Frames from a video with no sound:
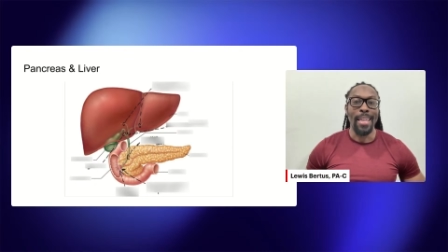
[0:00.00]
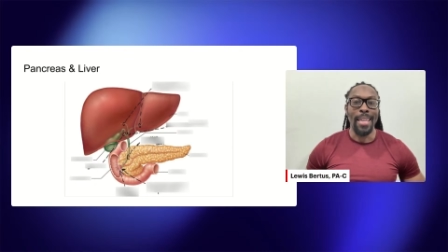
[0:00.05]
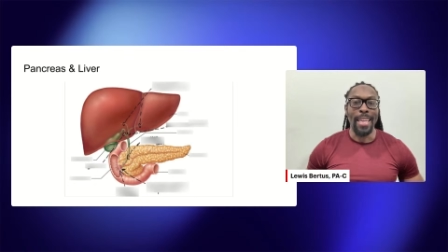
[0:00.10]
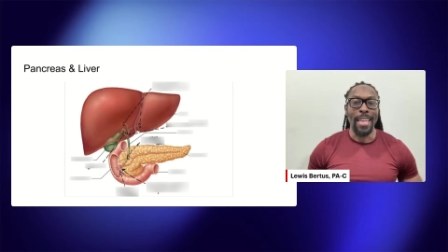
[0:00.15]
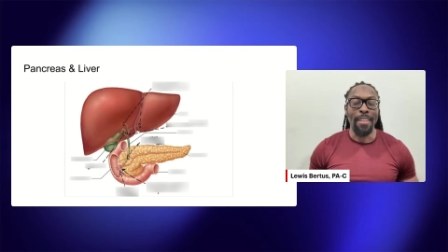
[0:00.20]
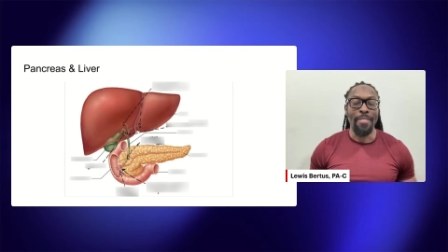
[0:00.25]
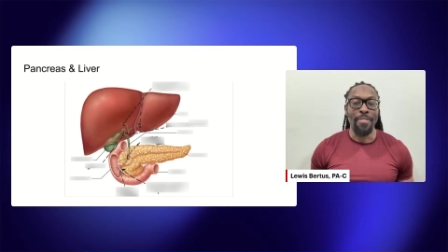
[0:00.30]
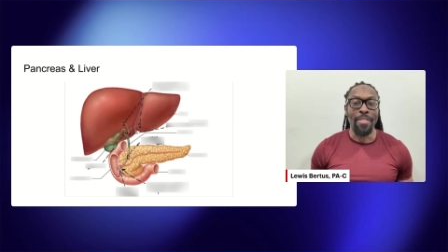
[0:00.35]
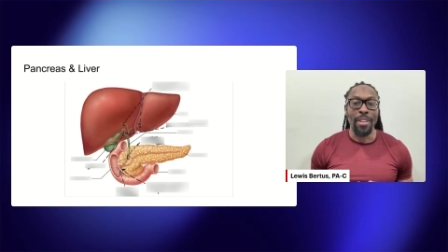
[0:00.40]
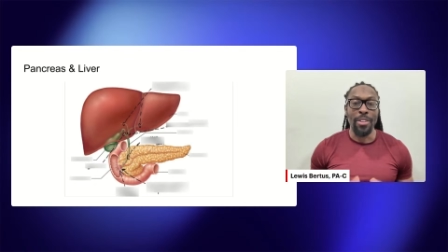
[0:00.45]

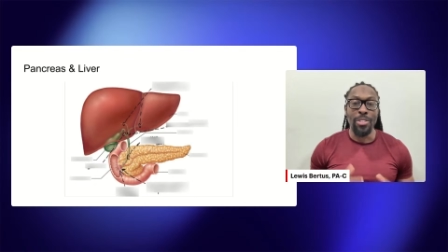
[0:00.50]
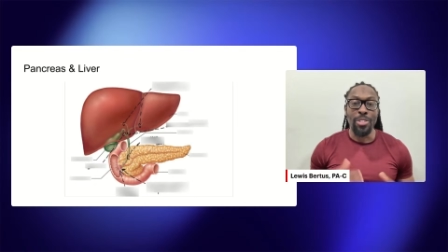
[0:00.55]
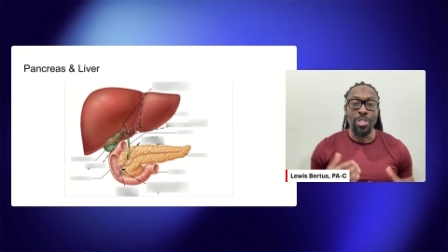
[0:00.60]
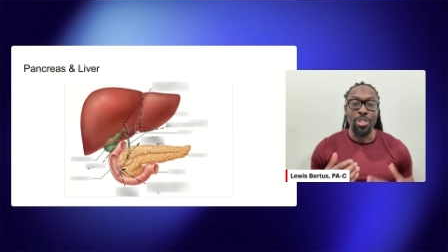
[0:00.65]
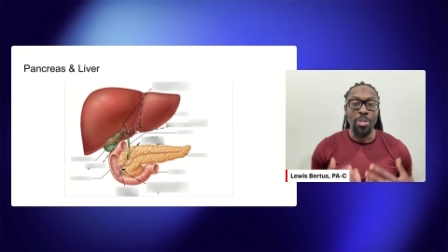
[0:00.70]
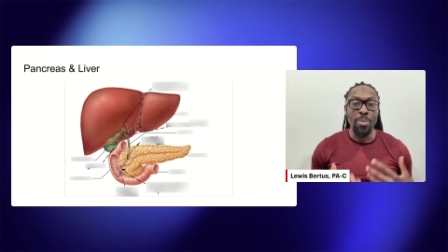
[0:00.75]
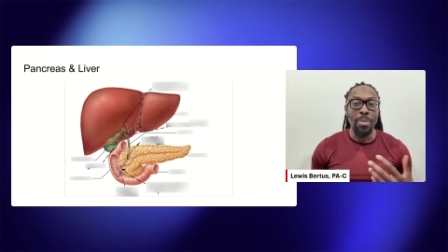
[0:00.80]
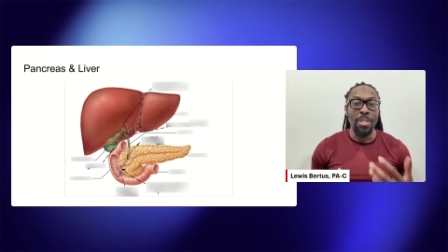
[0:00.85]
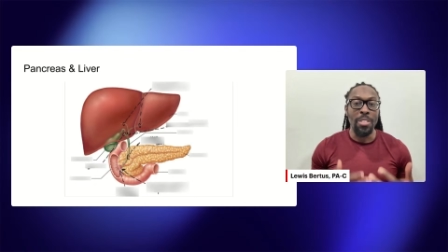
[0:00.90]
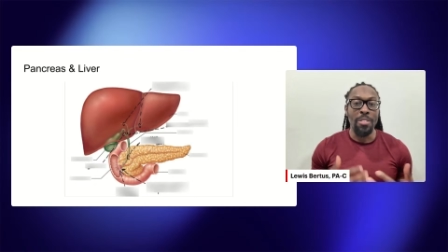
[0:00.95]
If there's
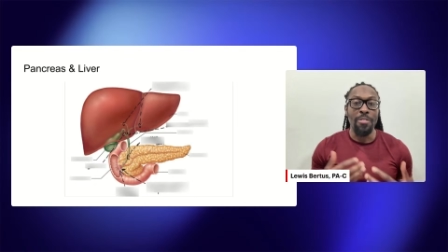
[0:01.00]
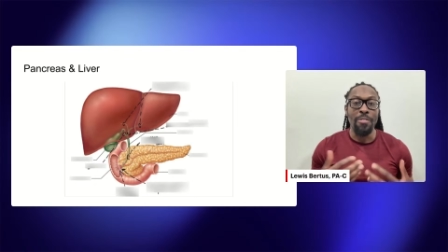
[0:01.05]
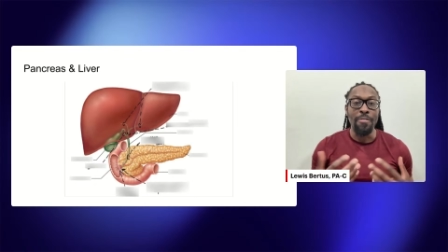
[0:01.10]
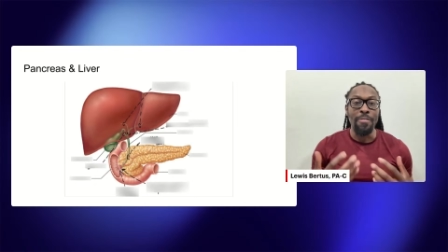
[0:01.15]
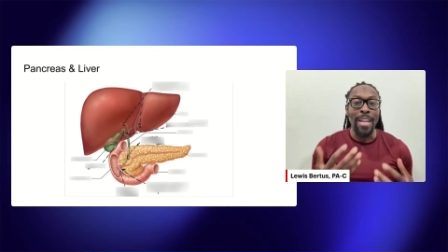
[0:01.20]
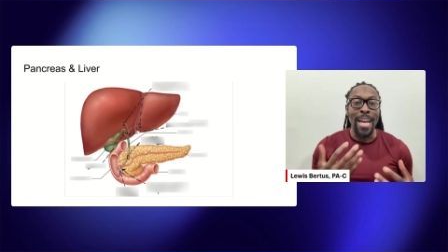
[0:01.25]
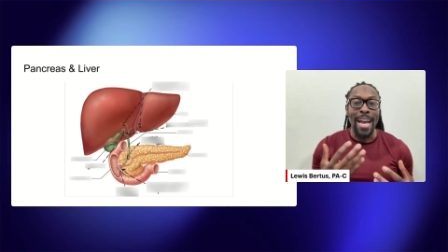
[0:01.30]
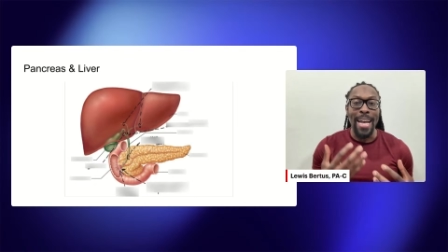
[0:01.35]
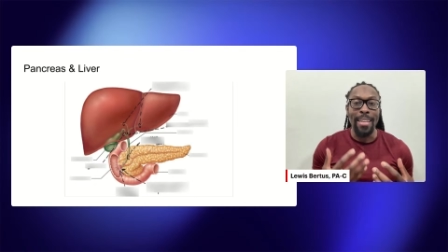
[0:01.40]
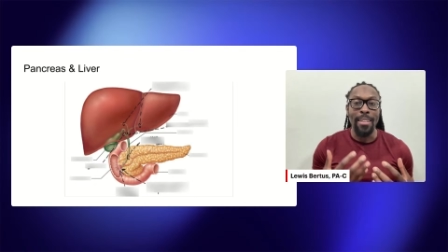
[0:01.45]
too much
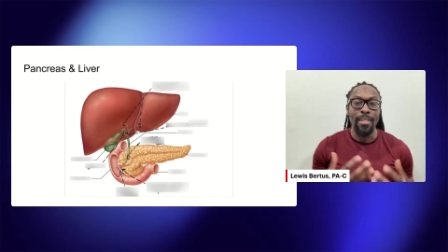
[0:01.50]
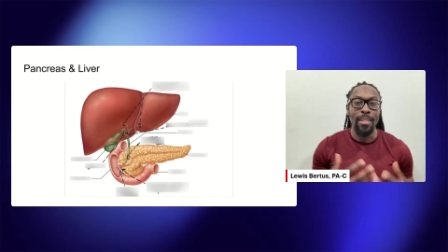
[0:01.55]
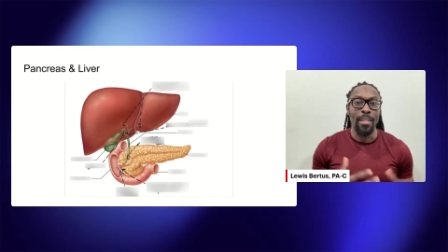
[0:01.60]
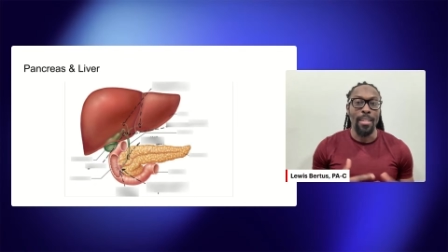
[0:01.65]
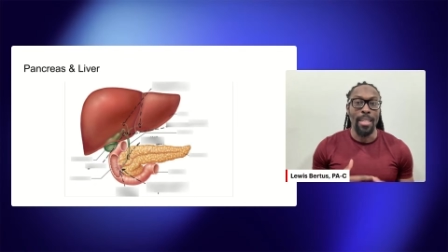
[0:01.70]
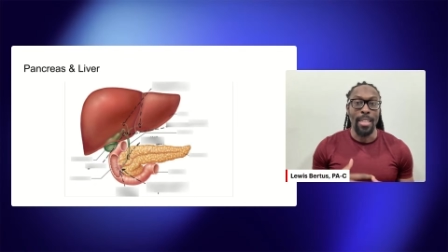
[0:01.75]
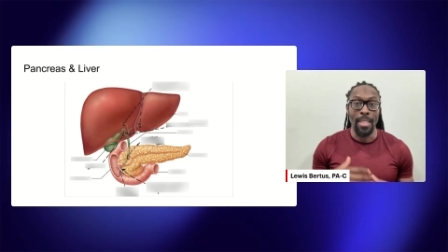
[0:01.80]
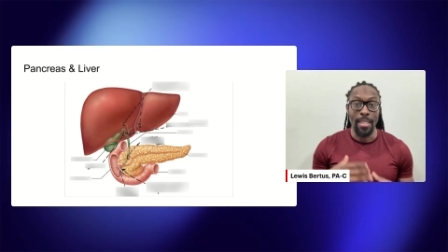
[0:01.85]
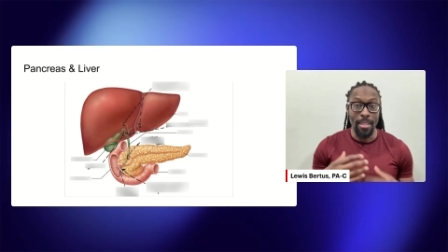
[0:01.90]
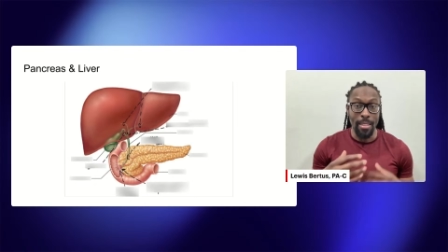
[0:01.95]
fat
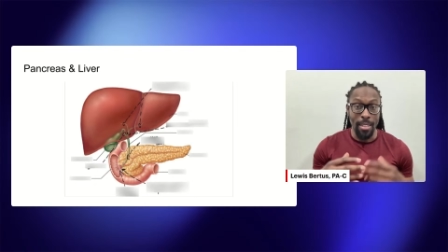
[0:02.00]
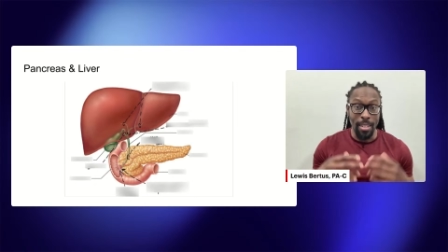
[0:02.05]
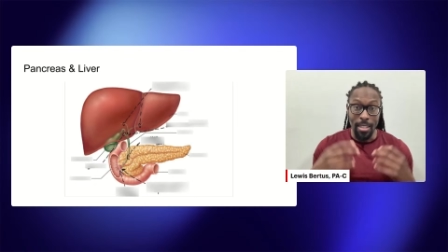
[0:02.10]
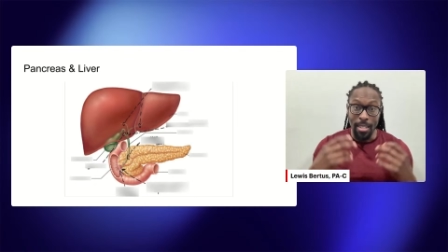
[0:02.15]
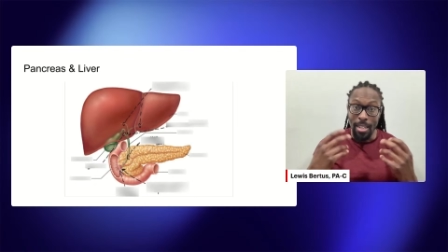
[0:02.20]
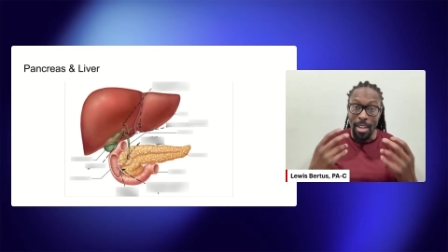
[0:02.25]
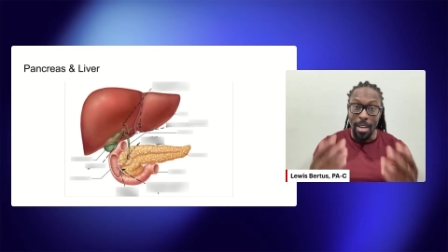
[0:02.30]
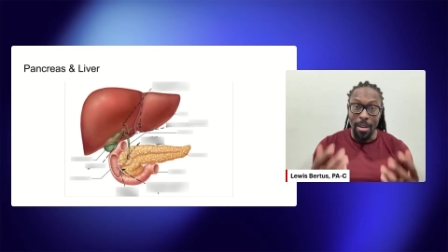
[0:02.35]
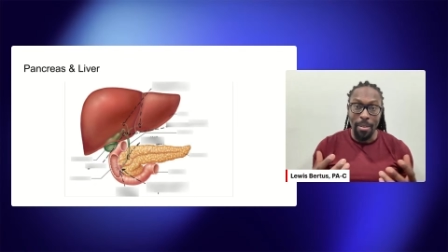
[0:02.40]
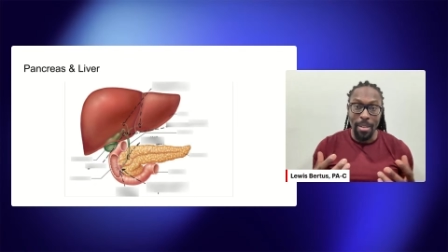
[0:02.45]
in
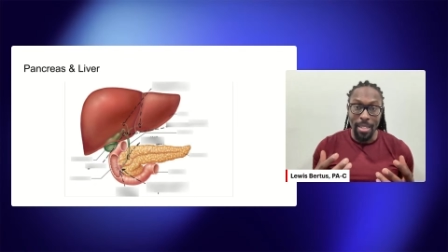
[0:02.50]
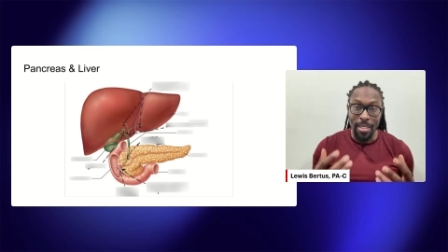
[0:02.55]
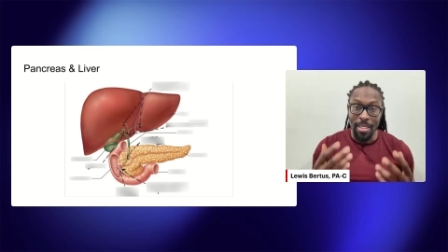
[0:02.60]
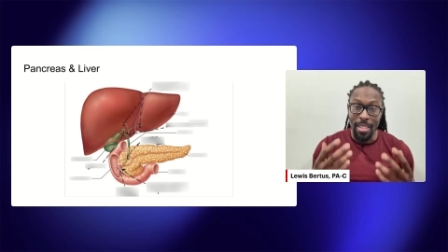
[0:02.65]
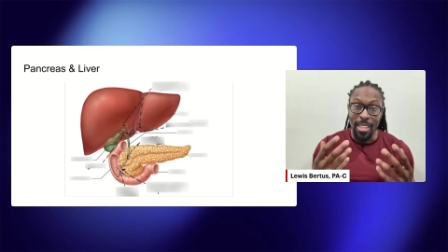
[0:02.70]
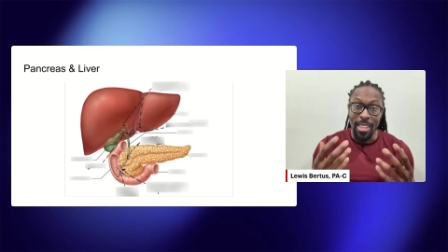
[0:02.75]
the